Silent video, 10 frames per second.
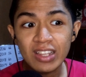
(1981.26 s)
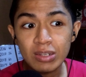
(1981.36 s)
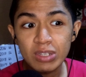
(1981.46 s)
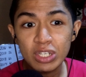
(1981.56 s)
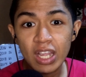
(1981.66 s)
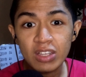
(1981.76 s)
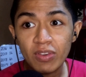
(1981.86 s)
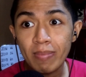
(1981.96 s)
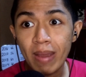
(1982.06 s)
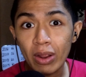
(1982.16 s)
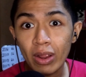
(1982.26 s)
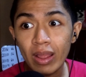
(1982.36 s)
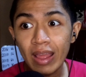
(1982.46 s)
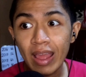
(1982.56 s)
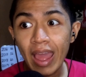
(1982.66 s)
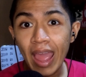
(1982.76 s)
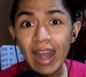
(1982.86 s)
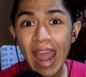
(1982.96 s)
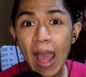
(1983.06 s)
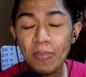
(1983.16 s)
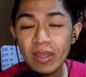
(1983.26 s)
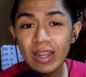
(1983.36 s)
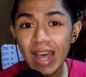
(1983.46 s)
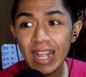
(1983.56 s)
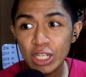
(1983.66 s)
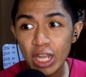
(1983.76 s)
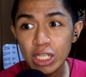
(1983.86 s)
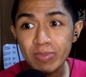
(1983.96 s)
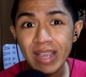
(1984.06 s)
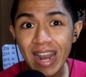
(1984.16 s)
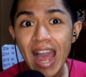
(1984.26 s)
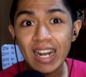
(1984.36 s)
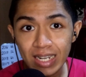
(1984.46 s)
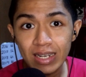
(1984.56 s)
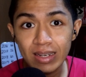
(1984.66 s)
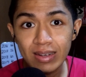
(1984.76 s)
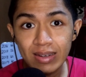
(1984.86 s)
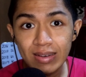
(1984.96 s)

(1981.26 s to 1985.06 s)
has to be changed for the better, and help that change be enacted.